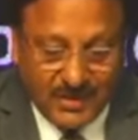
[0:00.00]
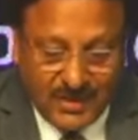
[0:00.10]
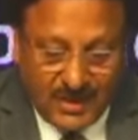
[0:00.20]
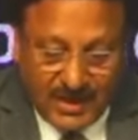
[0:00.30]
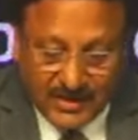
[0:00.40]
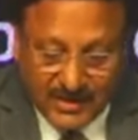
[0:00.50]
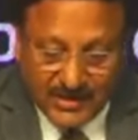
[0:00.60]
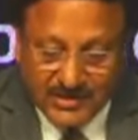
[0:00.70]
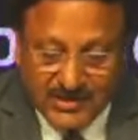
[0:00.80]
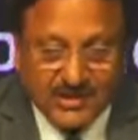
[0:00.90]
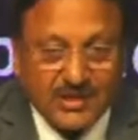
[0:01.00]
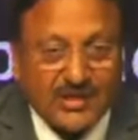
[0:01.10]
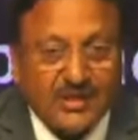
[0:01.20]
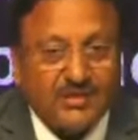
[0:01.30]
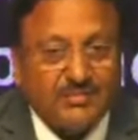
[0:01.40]
And these,
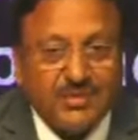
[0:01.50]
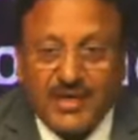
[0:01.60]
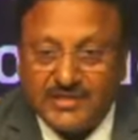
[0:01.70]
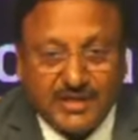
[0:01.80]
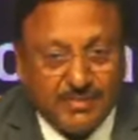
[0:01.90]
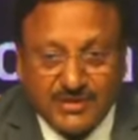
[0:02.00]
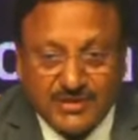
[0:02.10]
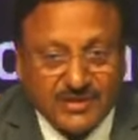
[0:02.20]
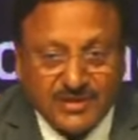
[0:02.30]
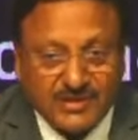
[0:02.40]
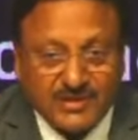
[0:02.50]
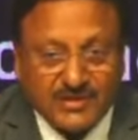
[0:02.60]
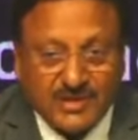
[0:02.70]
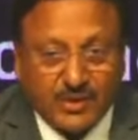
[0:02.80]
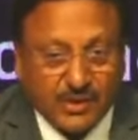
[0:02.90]
as I mentioned,
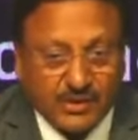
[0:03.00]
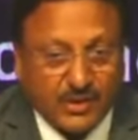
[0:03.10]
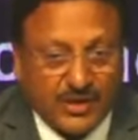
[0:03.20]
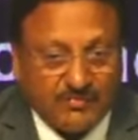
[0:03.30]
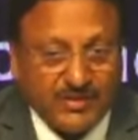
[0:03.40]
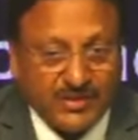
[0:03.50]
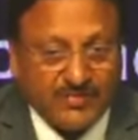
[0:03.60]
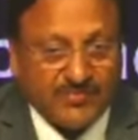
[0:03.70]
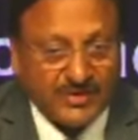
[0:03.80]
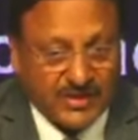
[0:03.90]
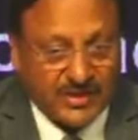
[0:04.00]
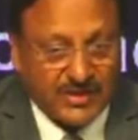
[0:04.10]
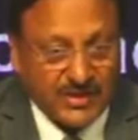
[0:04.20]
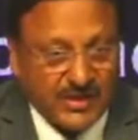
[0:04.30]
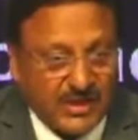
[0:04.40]
they also have the same
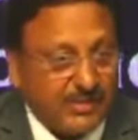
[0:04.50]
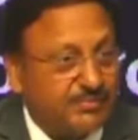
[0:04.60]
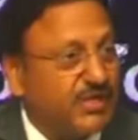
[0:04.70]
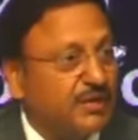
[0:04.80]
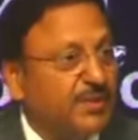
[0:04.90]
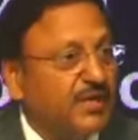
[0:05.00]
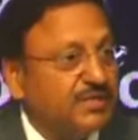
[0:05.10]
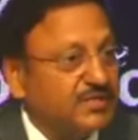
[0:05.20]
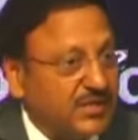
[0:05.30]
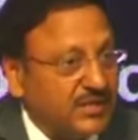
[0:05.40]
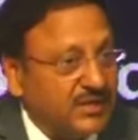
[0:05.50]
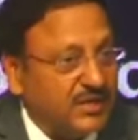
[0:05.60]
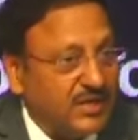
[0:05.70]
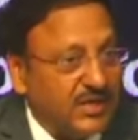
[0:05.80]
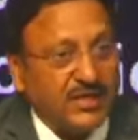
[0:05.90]
facility. Ramps are being constructed.
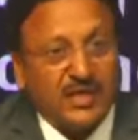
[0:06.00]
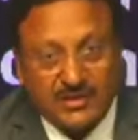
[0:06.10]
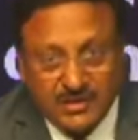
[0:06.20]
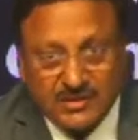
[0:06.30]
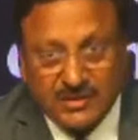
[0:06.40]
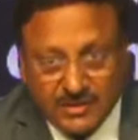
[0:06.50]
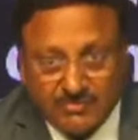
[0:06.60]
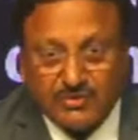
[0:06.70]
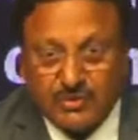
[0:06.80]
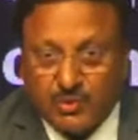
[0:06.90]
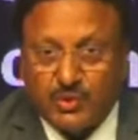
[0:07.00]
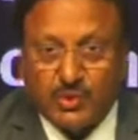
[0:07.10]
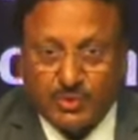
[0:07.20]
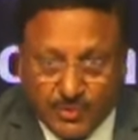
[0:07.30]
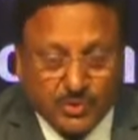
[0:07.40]
And another thing which we want to
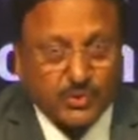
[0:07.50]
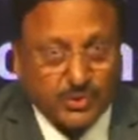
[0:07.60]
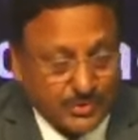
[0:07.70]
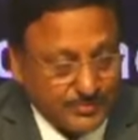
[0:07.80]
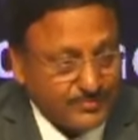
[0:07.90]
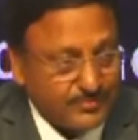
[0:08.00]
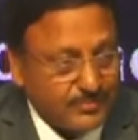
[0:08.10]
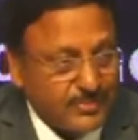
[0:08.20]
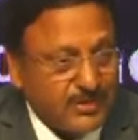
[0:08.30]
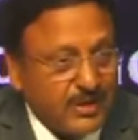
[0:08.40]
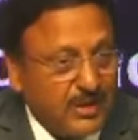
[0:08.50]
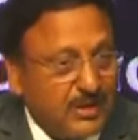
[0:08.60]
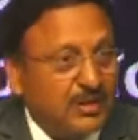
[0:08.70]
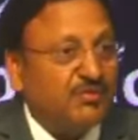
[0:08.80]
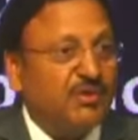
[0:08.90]
report to you,
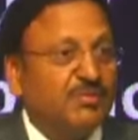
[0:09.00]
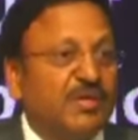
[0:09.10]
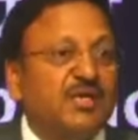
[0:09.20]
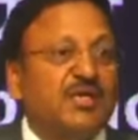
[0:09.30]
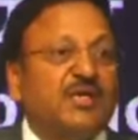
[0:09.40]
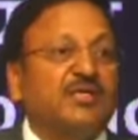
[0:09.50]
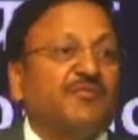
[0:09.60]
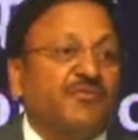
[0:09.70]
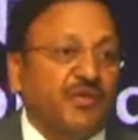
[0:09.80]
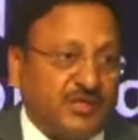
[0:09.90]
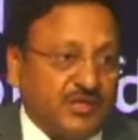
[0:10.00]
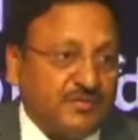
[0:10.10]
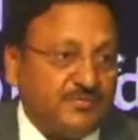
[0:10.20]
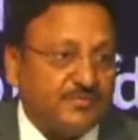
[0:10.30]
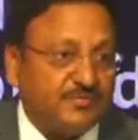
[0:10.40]
we are making another effort.
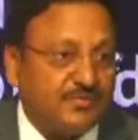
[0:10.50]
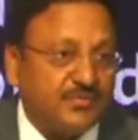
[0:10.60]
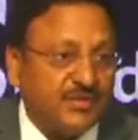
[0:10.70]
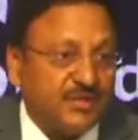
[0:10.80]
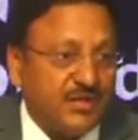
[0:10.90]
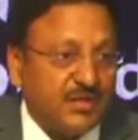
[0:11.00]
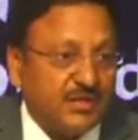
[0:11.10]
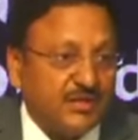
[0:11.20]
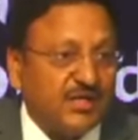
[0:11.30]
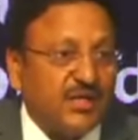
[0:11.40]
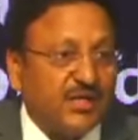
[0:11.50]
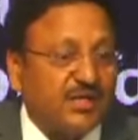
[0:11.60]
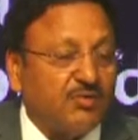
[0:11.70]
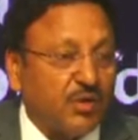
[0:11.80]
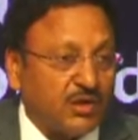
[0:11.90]
The
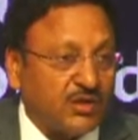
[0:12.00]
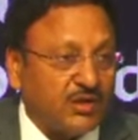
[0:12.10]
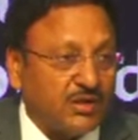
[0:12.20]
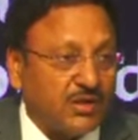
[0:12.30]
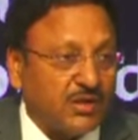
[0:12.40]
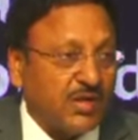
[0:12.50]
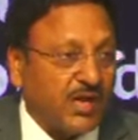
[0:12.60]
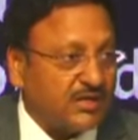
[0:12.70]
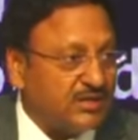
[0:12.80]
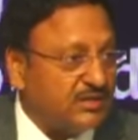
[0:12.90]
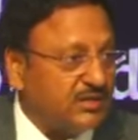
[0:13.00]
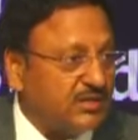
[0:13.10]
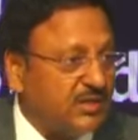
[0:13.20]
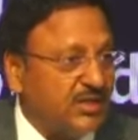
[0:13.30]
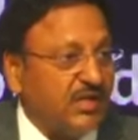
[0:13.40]
drinking water,
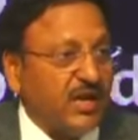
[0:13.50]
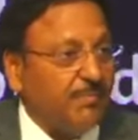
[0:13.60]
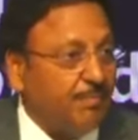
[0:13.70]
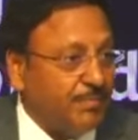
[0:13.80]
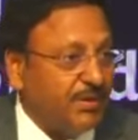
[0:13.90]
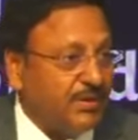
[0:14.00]
electricity, ramp.